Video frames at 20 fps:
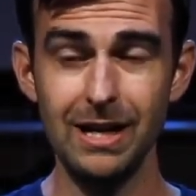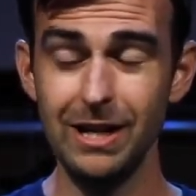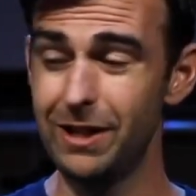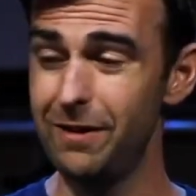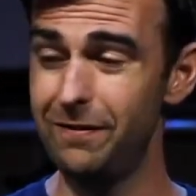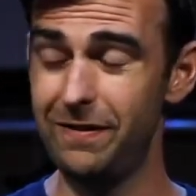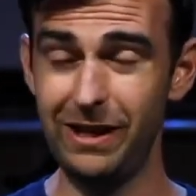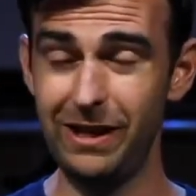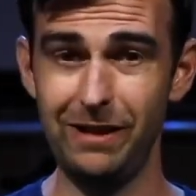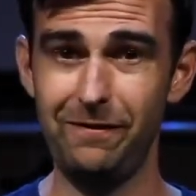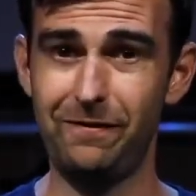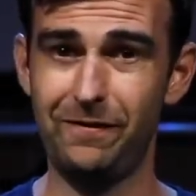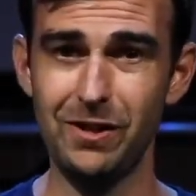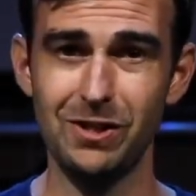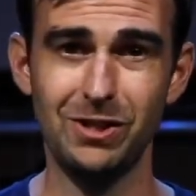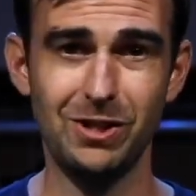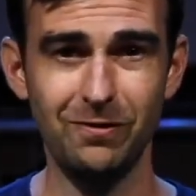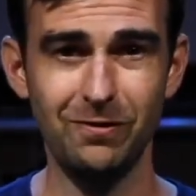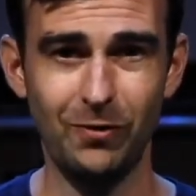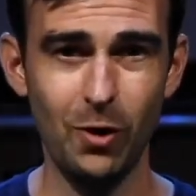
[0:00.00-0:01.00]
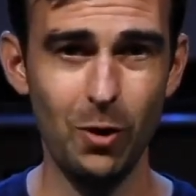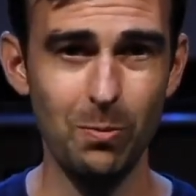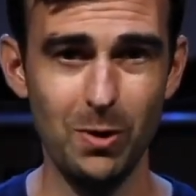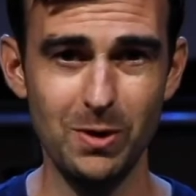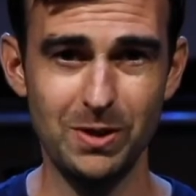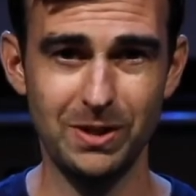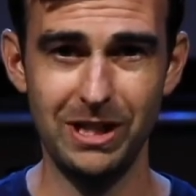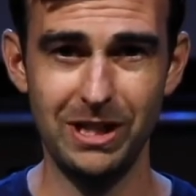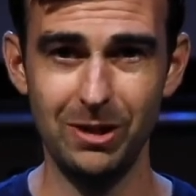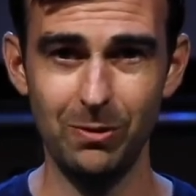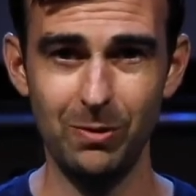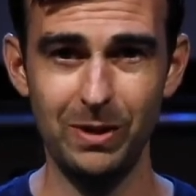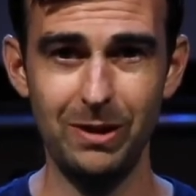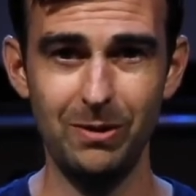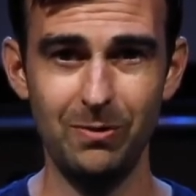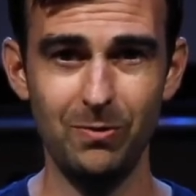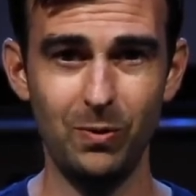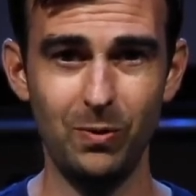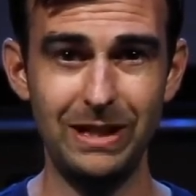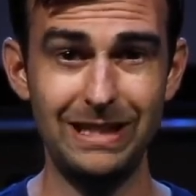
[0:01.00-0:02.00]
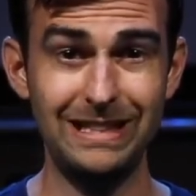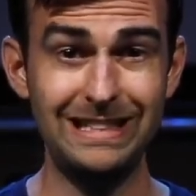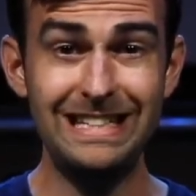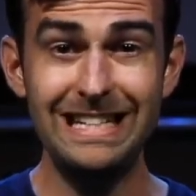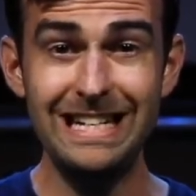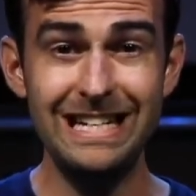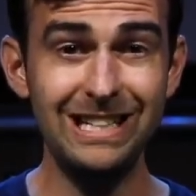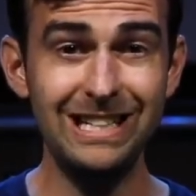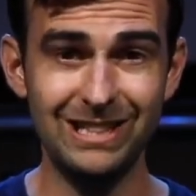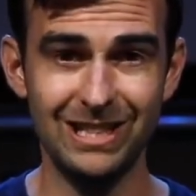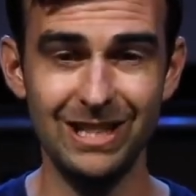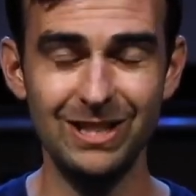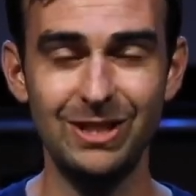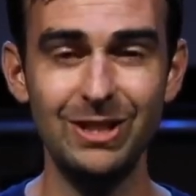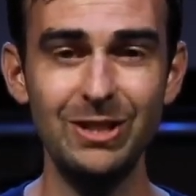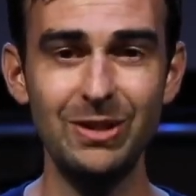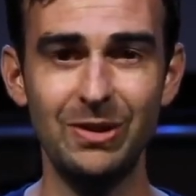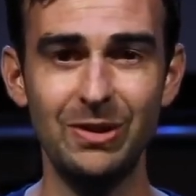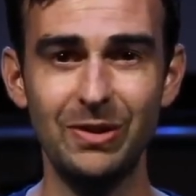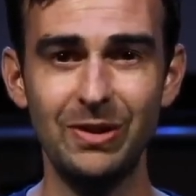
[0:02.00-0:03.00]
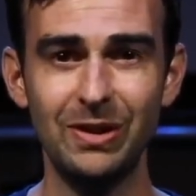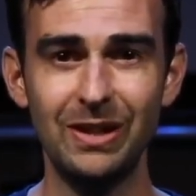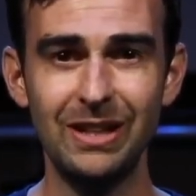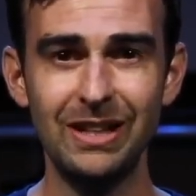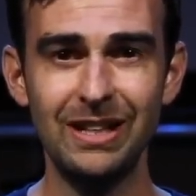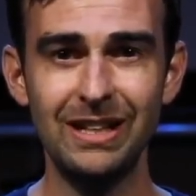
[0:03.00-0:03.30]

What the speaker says: The very first and foremost thing we need to do